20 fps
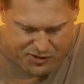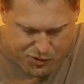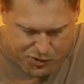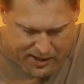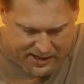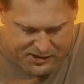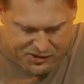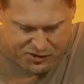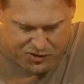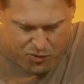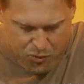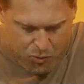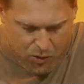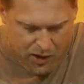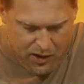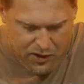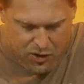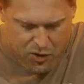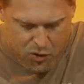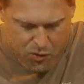traced to
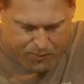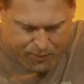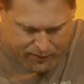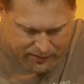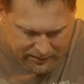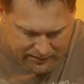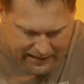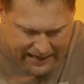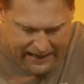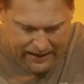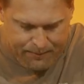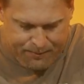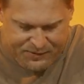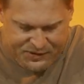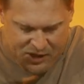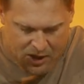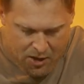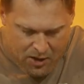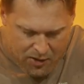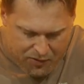one who
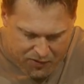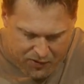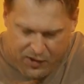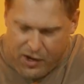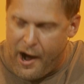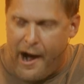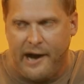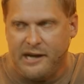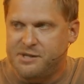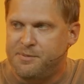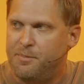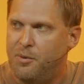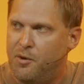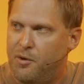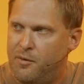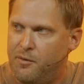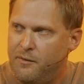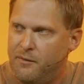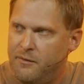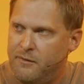proclaims the gospel.